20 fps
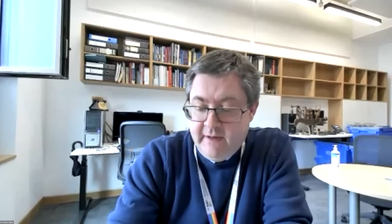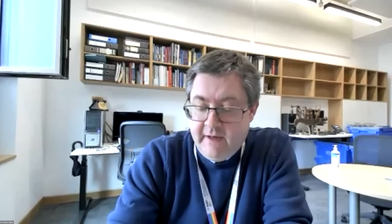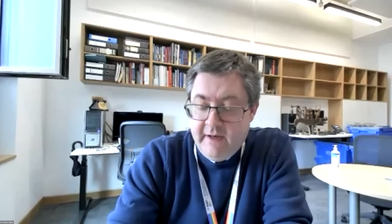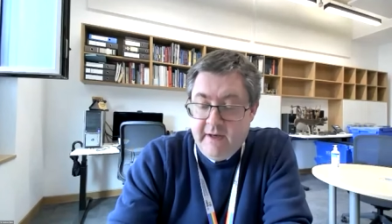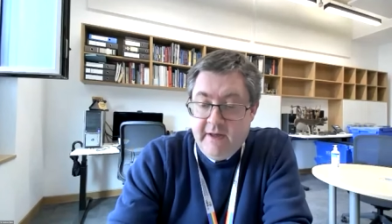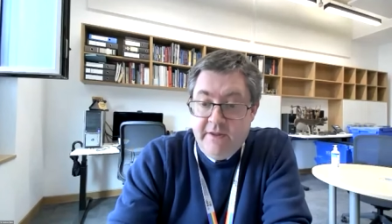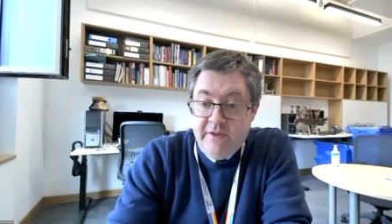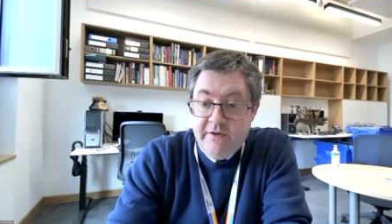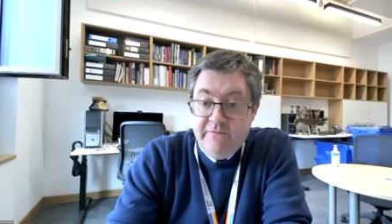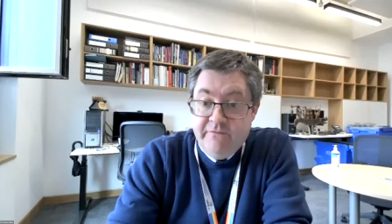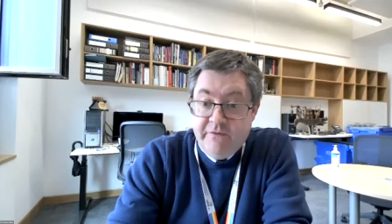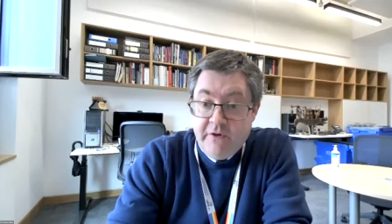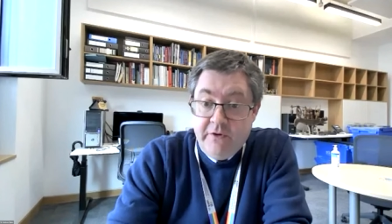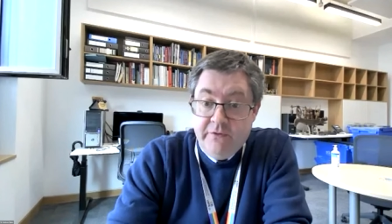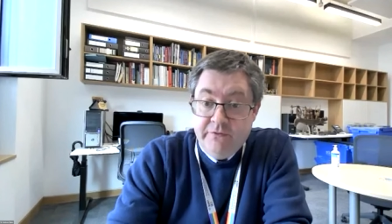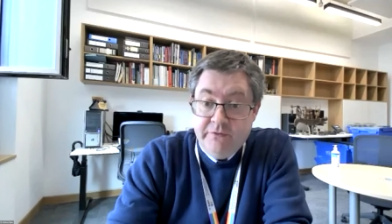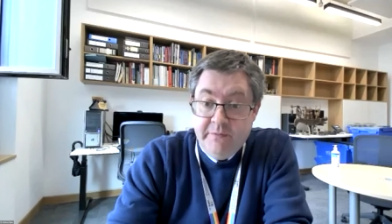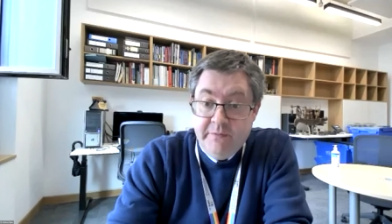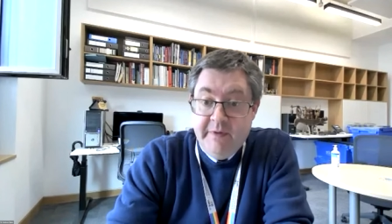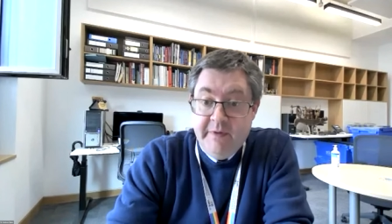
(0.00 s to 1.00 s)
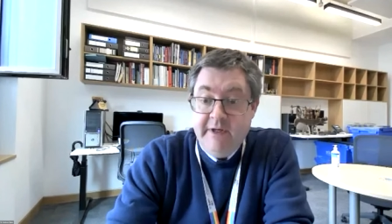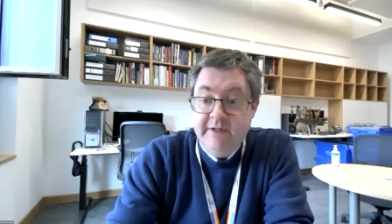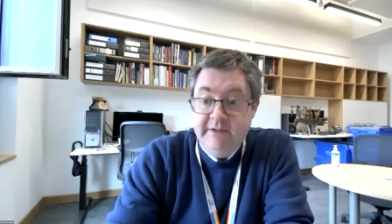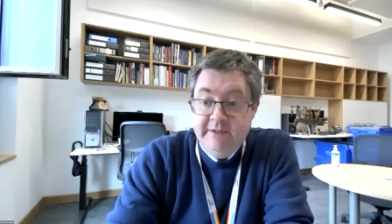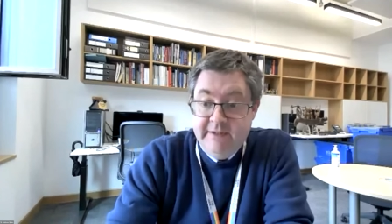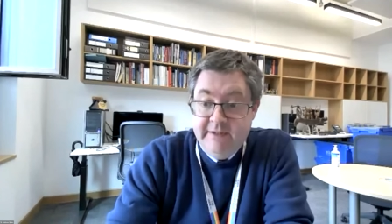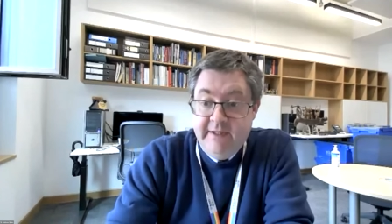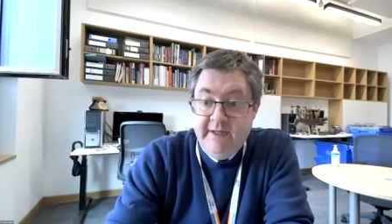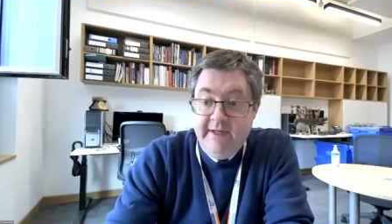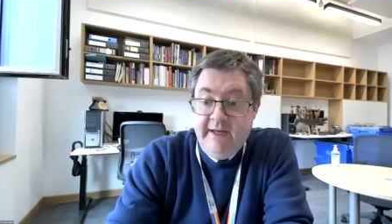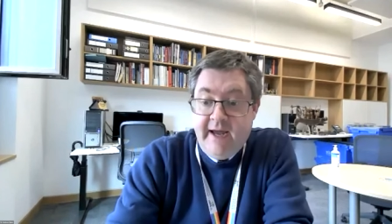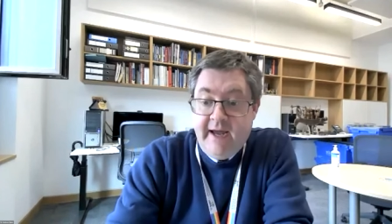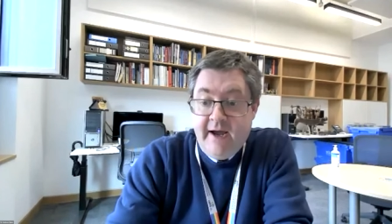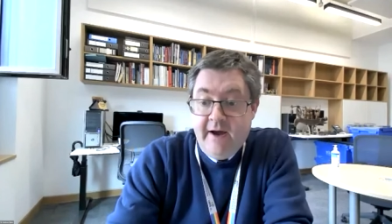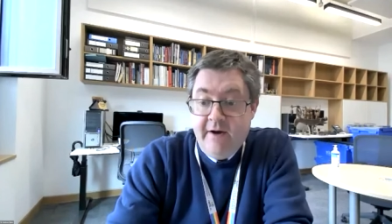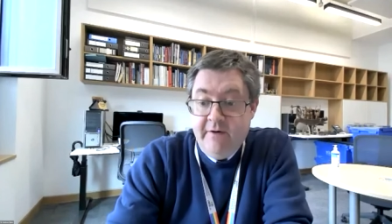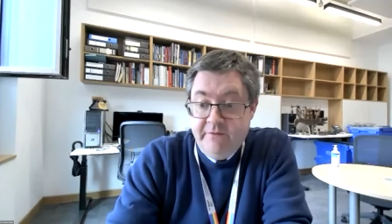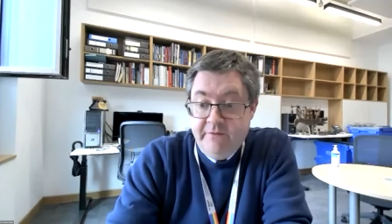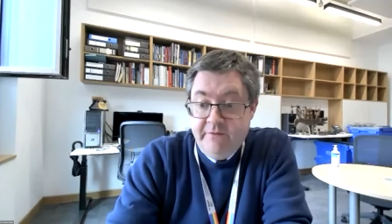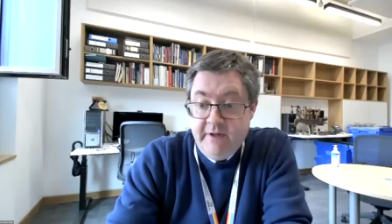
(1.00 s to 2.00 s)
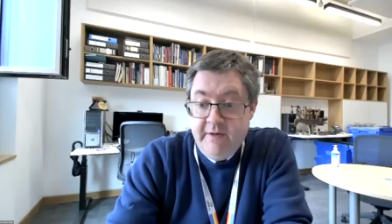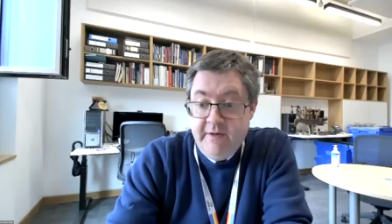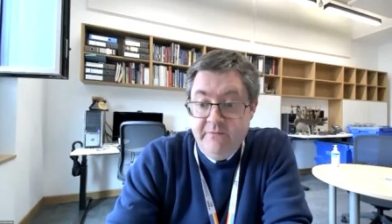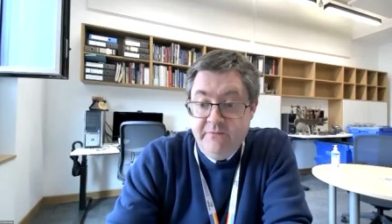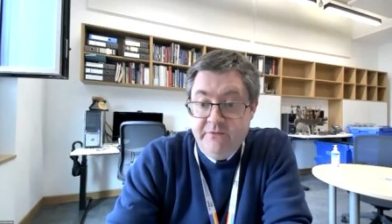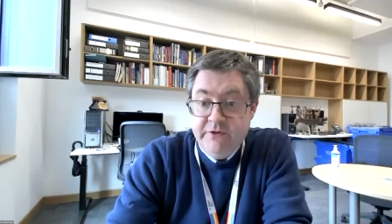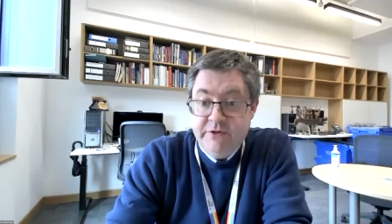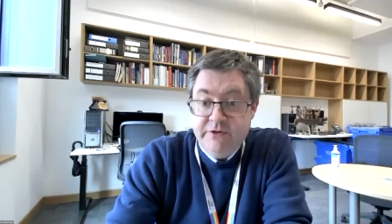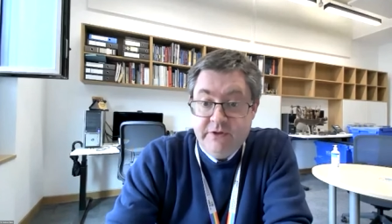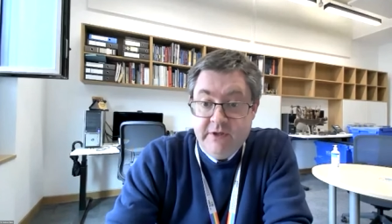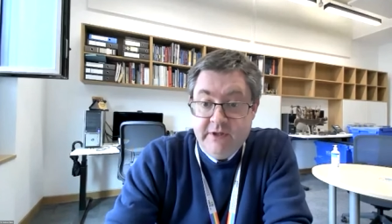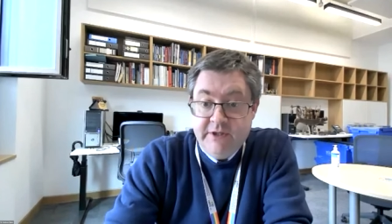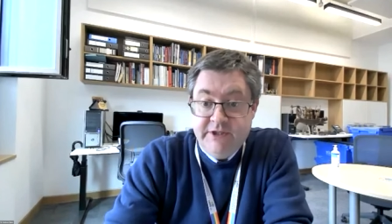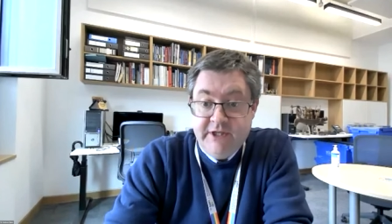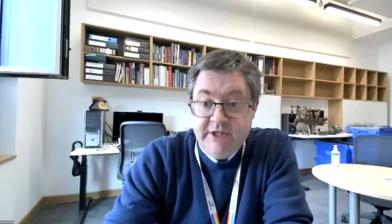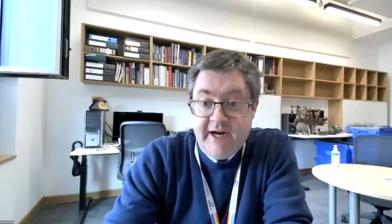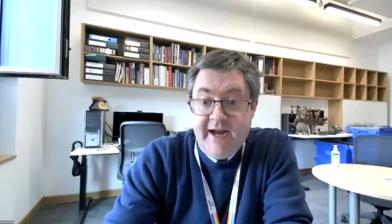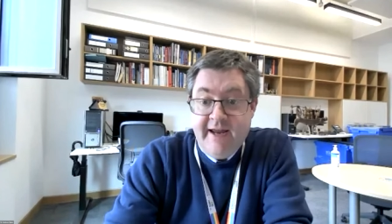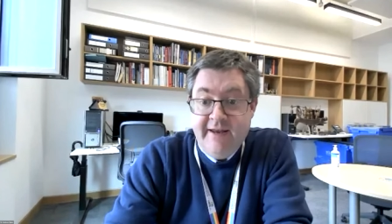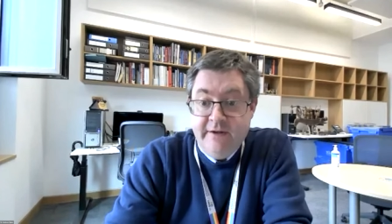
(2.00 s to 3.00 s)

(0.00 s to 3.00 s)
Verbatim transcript: uh, the vulnerability of the infrastructure